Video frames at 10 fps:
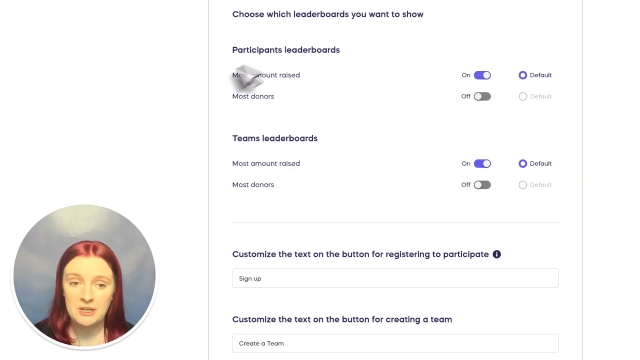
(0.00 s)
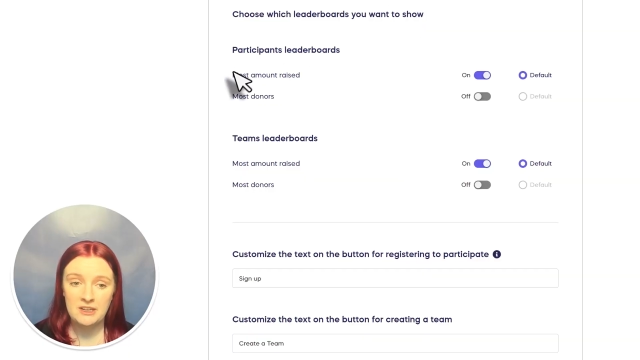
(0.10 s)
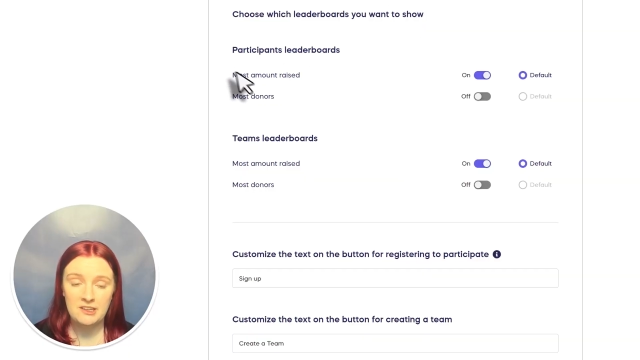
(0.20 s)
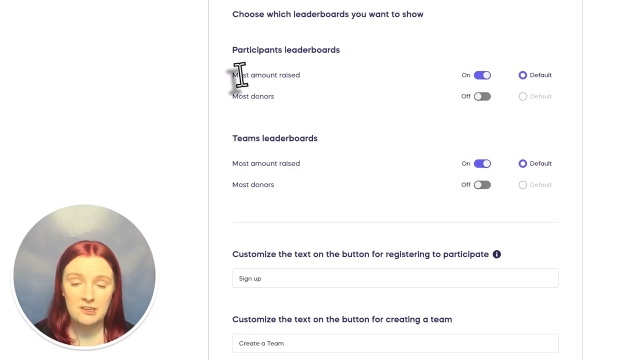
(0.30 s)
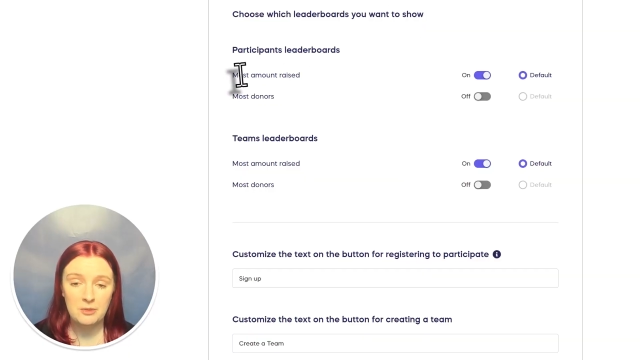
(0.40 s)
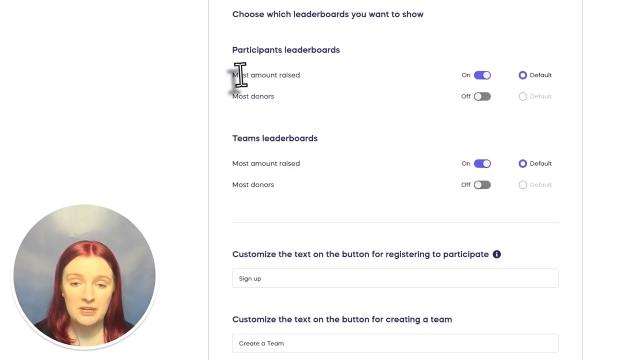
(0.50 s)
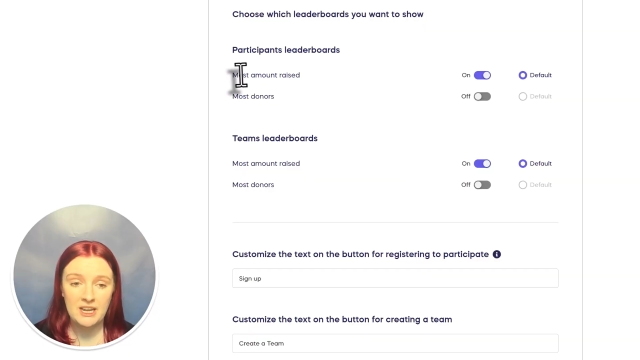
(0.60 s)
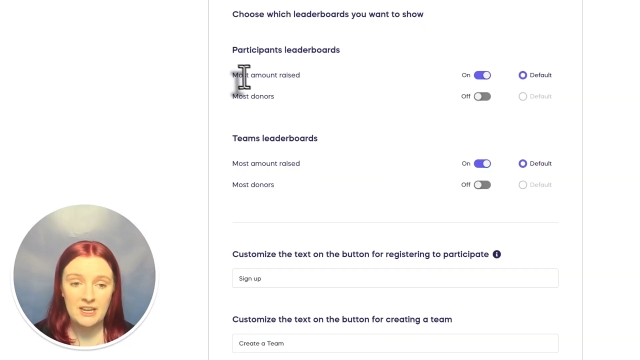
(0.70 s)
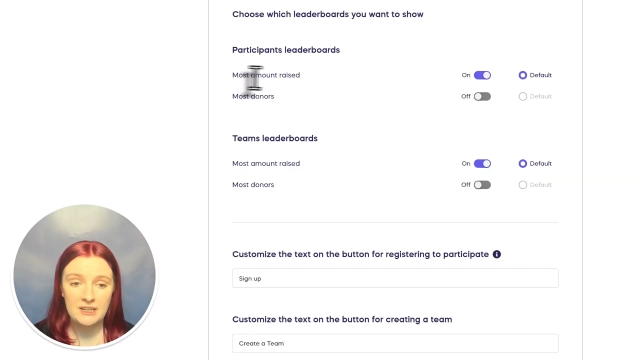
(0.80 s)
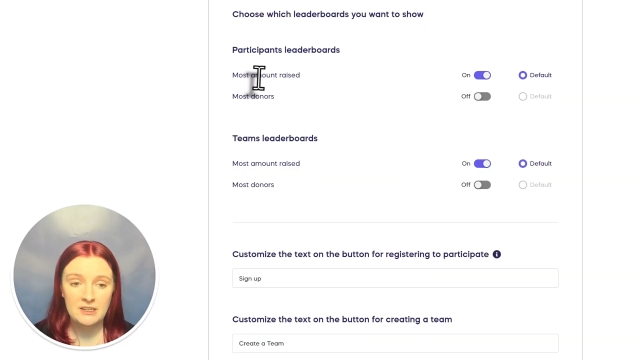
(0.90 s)
So
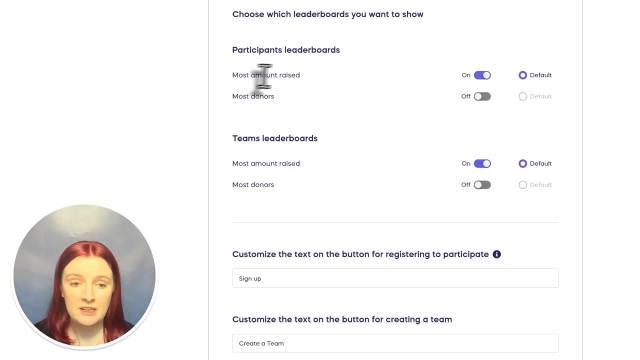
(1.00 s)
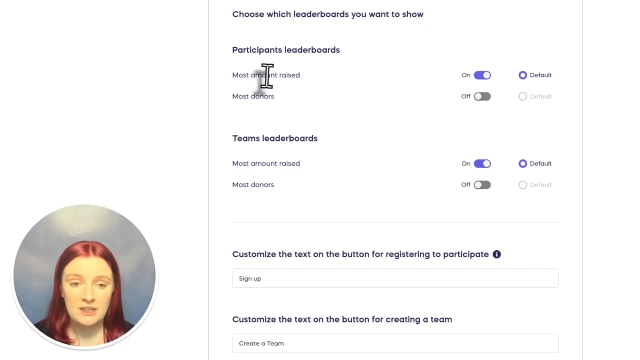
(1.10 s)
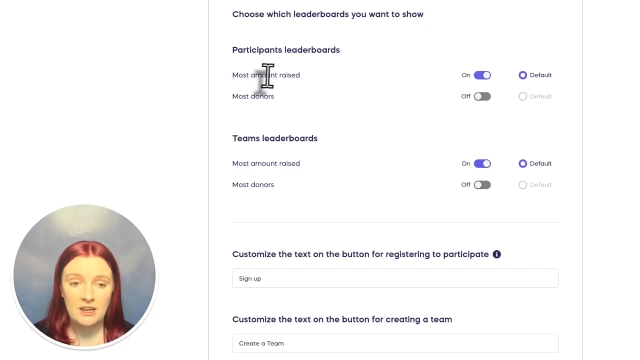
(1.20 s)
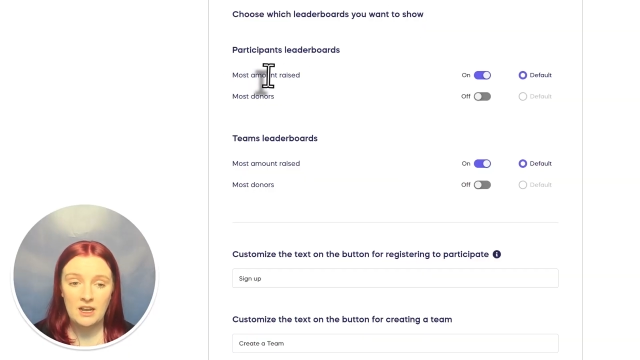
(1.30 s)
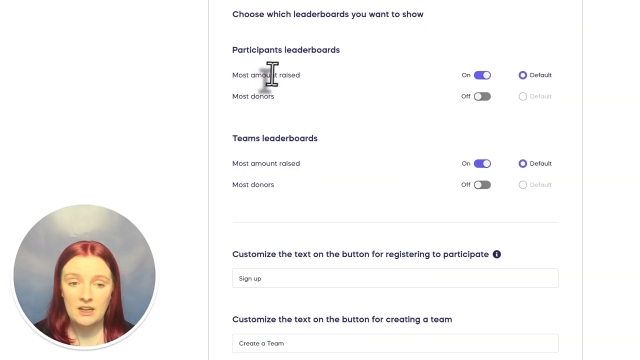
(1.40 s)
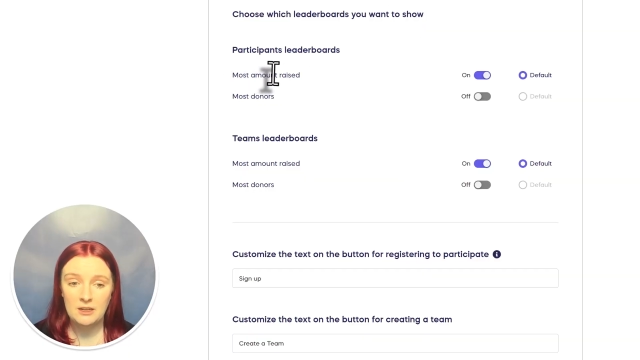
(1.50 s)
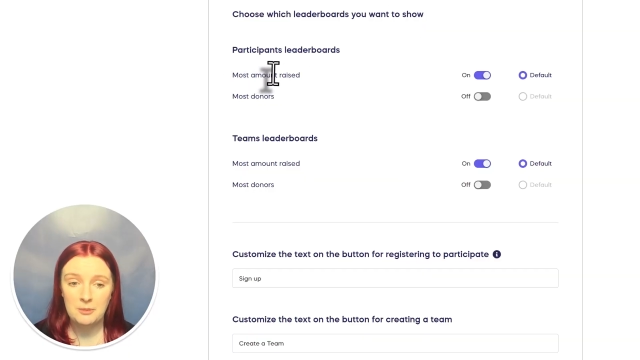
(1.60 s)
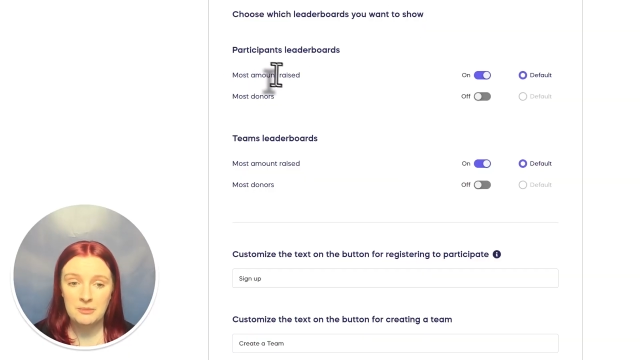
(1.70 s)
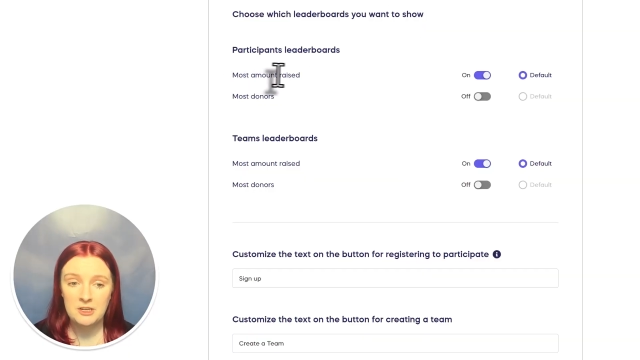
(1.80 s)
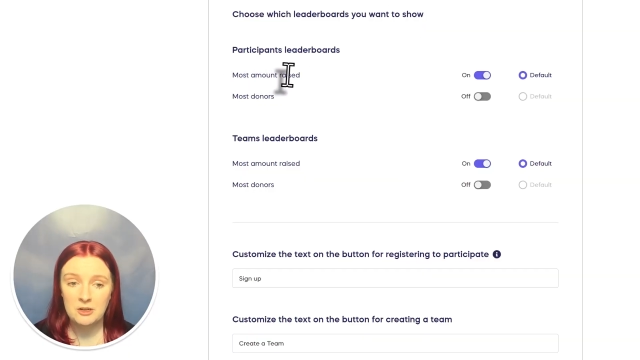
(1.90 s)
again,
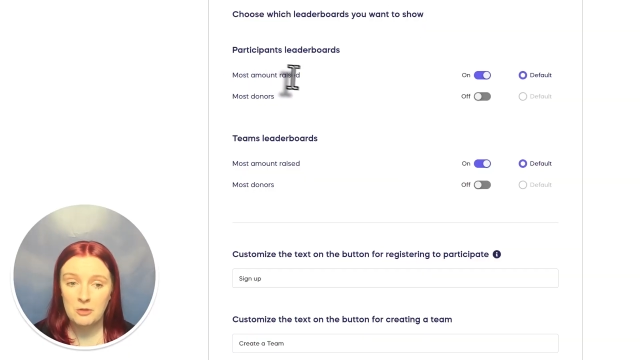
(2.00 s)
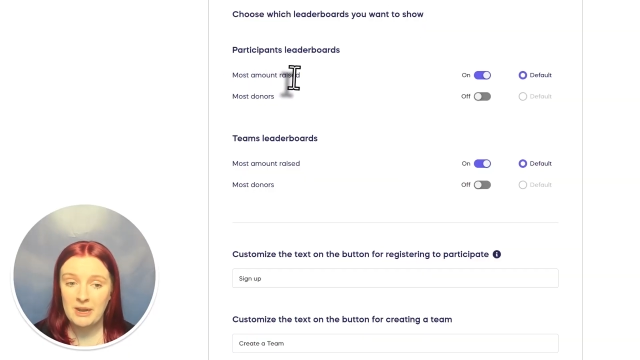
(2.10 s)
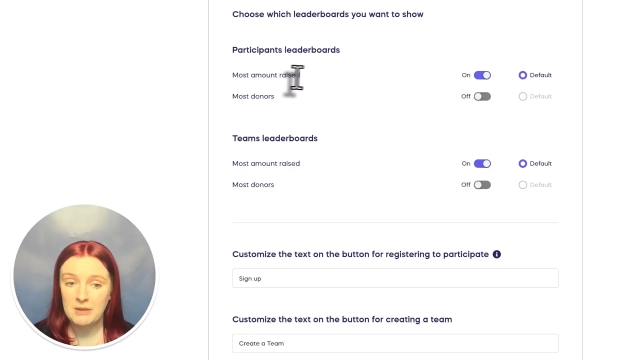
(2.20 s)
you can go by